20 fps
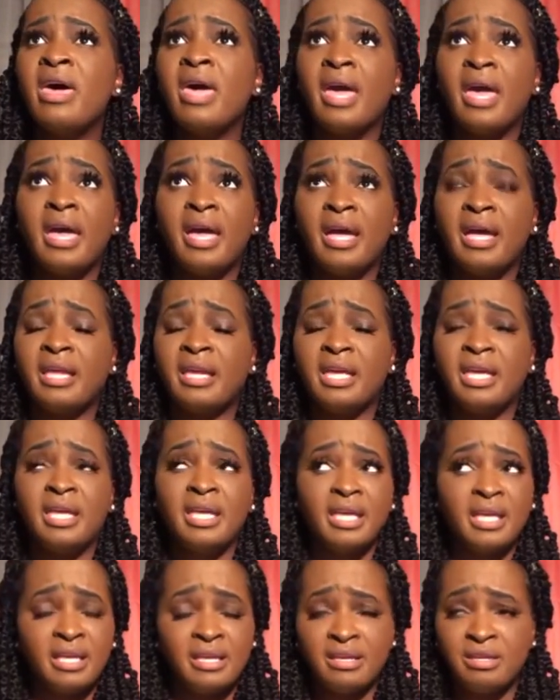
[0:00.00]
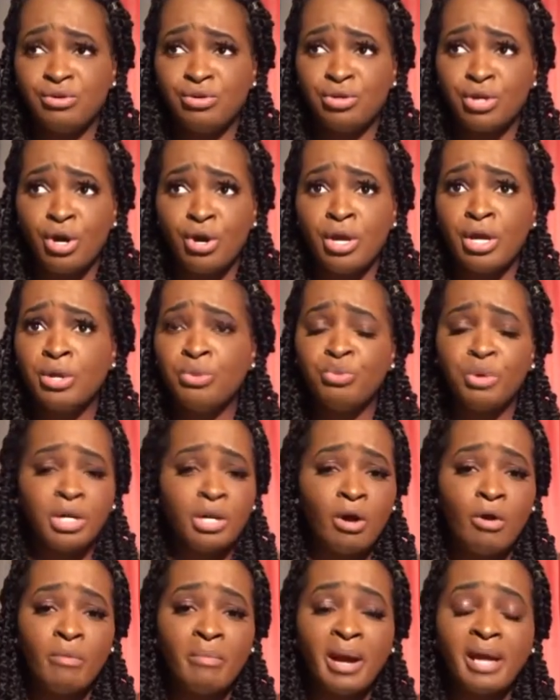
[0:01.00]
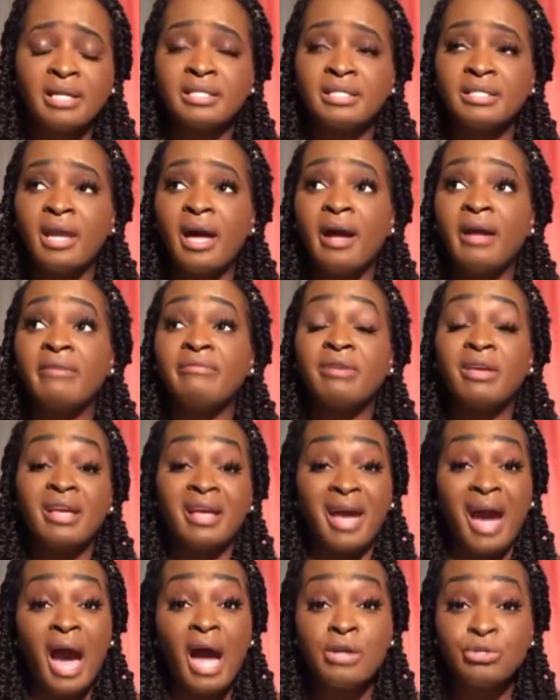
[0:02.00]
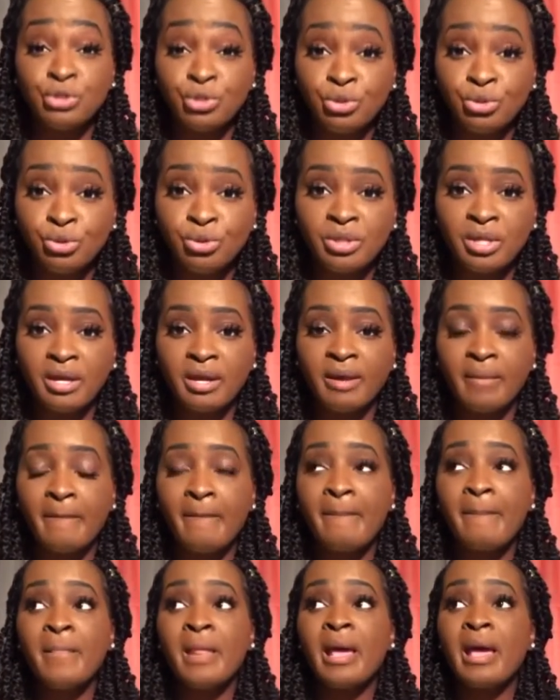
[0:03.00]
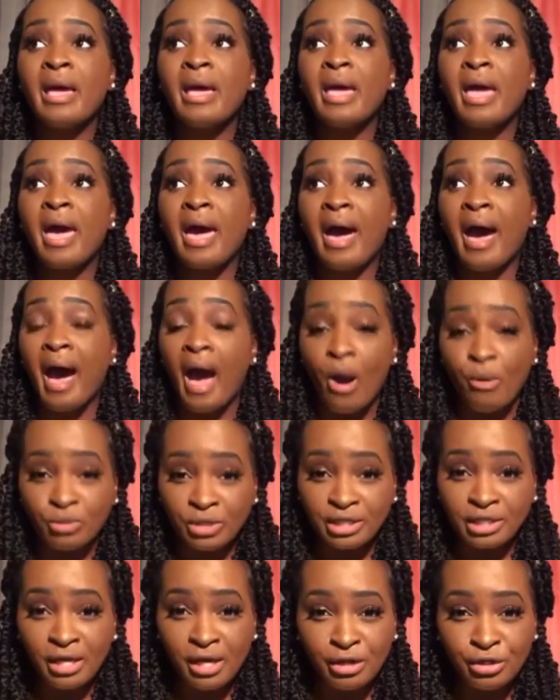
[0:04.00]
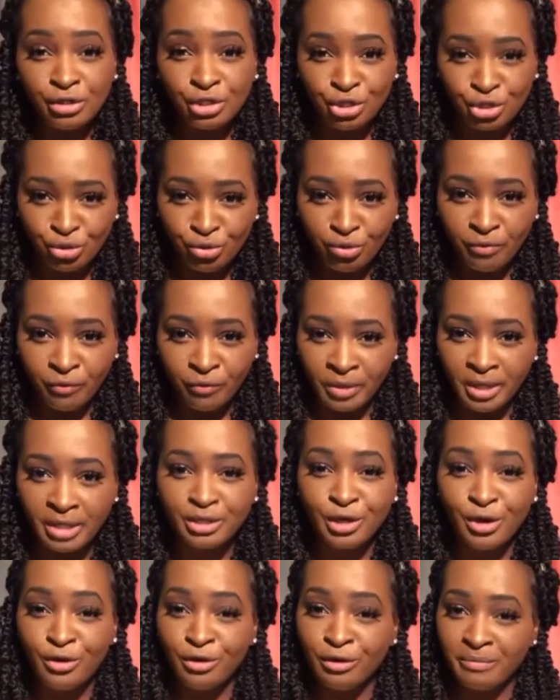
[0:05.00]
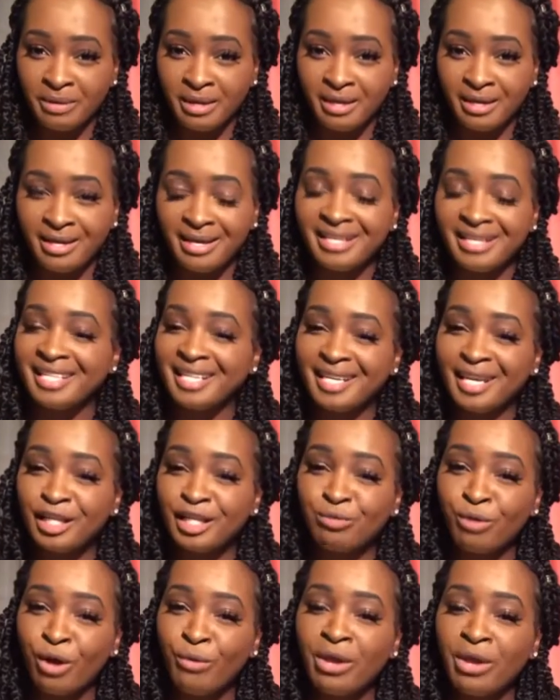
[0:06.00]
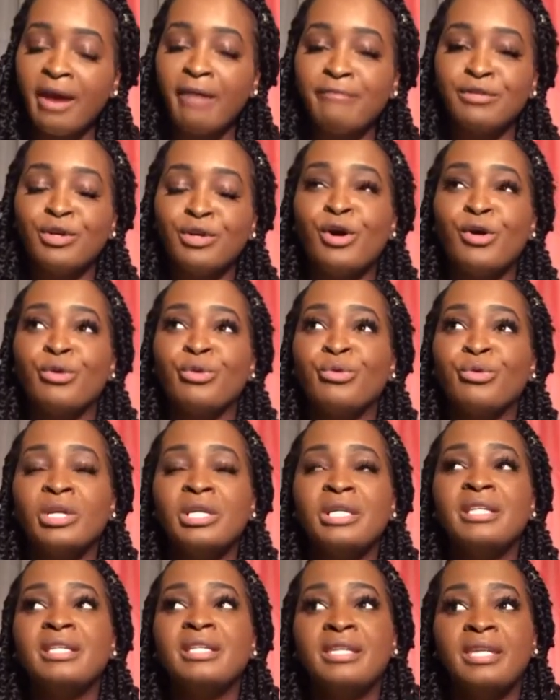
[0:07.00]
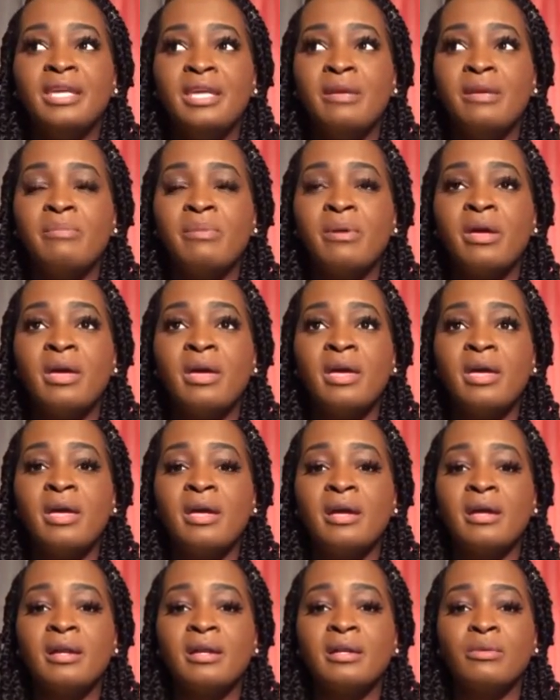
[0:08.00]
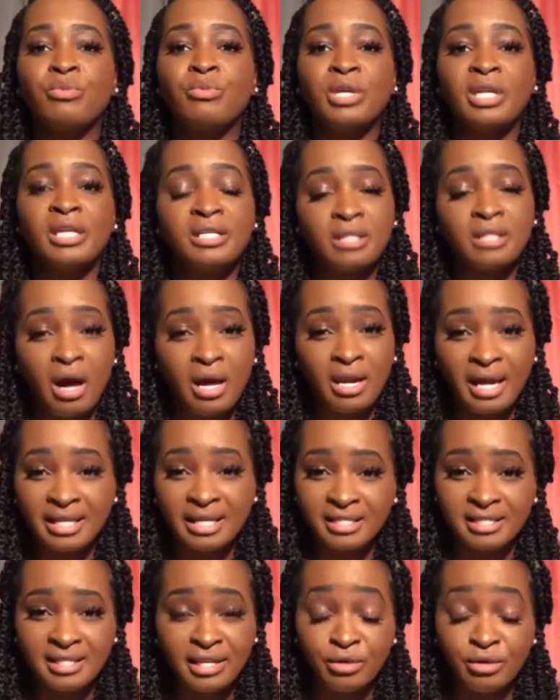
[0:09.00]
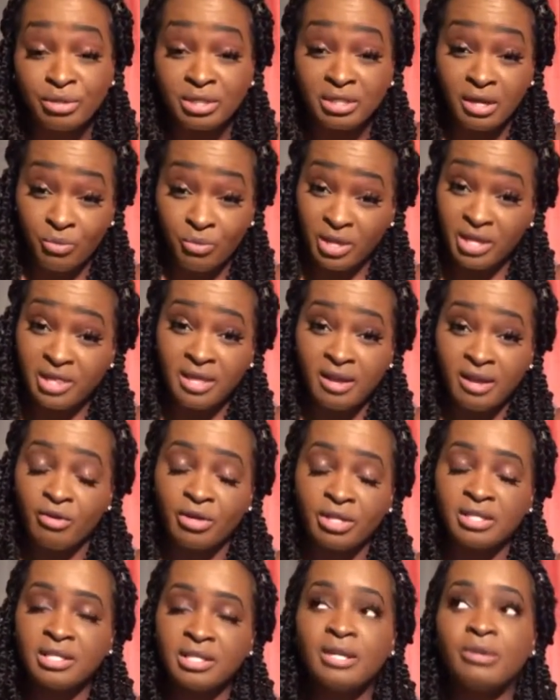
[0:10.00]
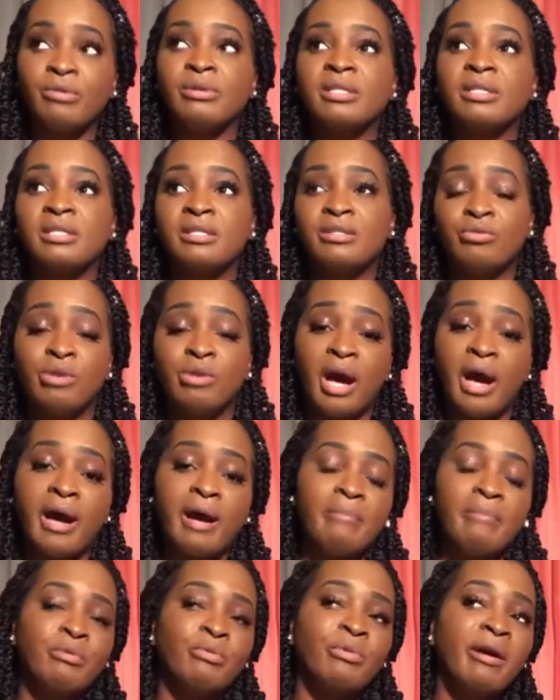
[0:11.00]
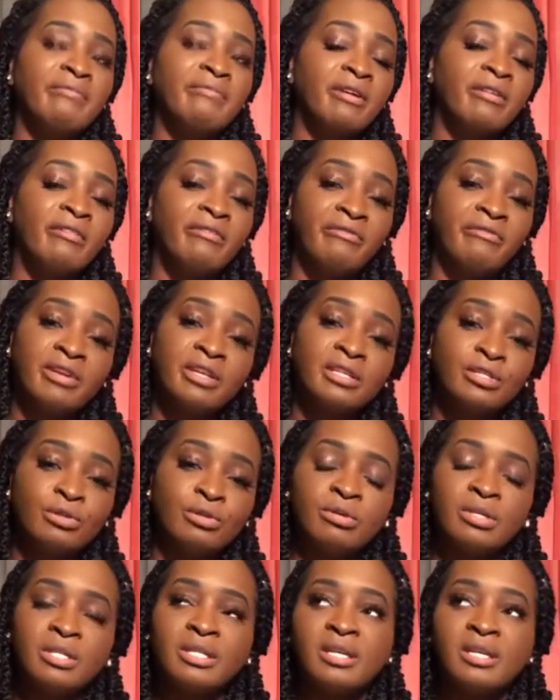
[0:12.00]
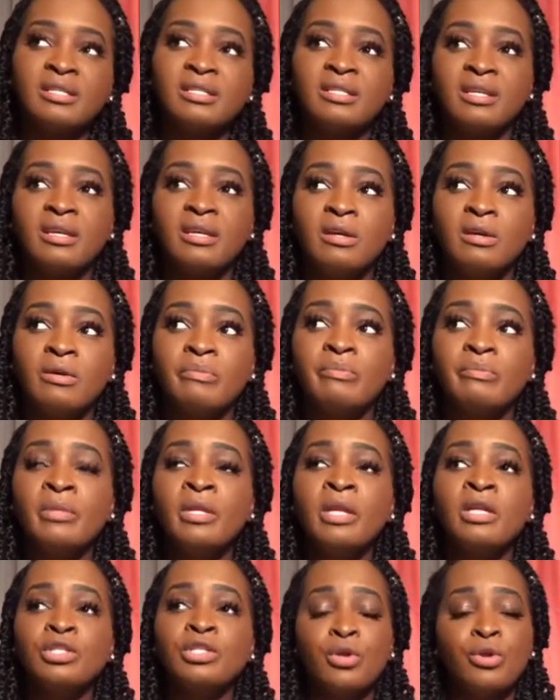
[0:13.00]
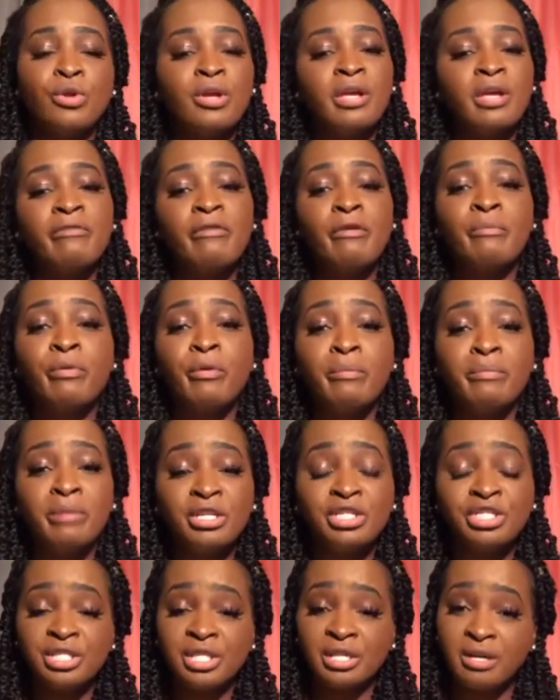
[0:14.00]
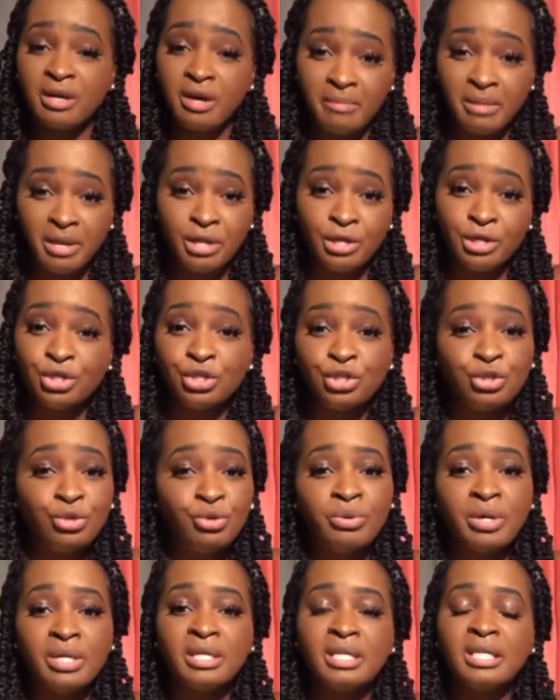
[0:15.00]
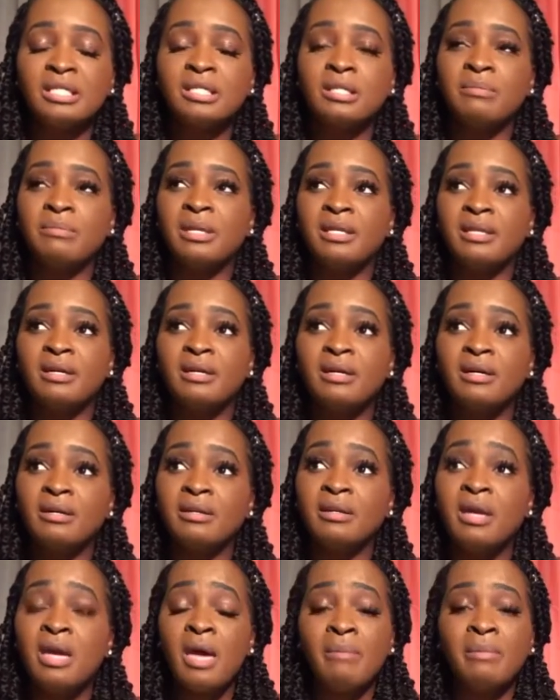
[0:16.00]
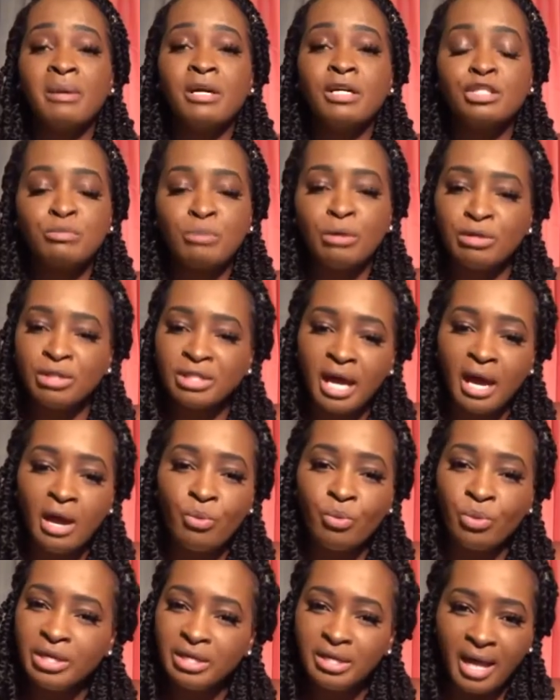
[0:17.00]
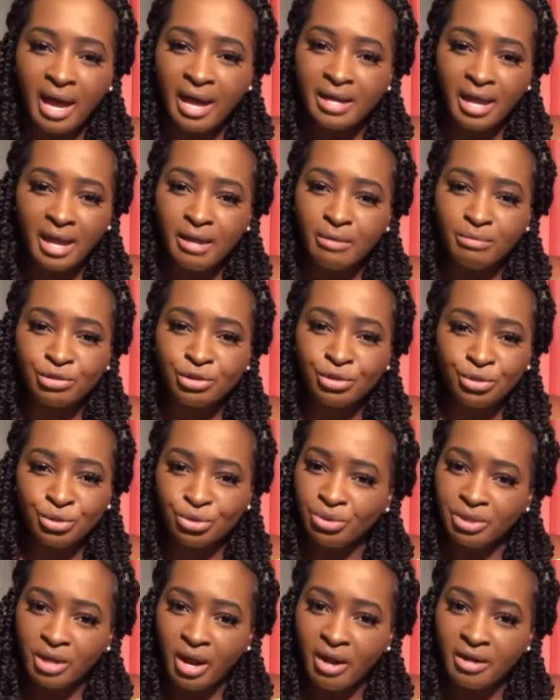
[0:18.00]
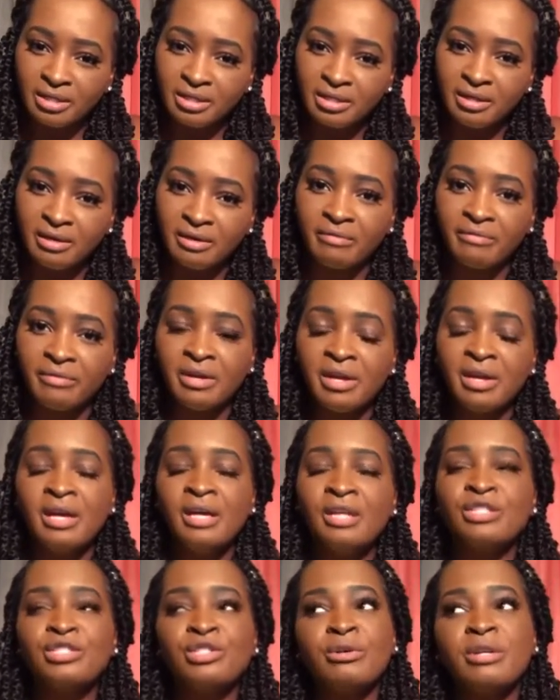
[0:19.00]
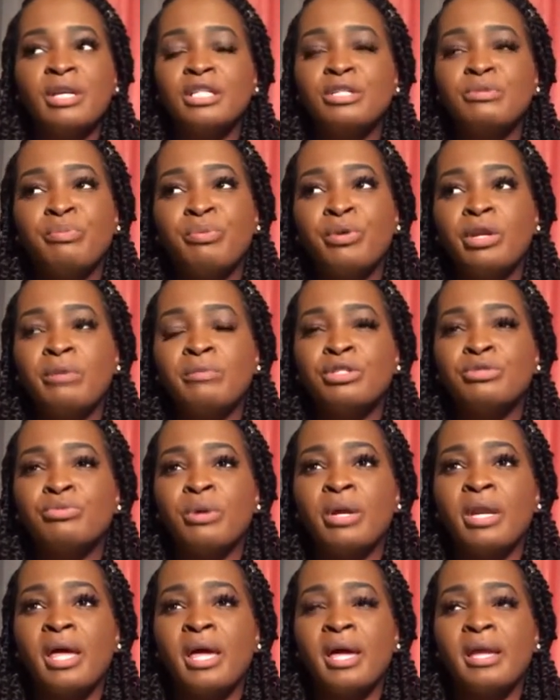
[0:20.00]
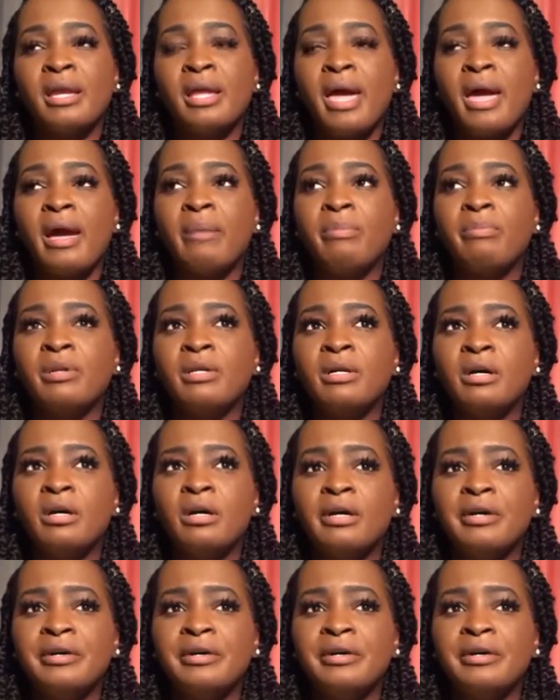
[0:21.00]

And he, you know, he went on by his life, and God knew that I was telling the truth when I told him that. And see, that's why we have to go really deep and release all our secrets that we think are secrets to God. But we have to confess those things to him. So you can give him permission to come in and do what needs to be done, because most time we're not able to do it ourselves. So that's pretty much what had happened.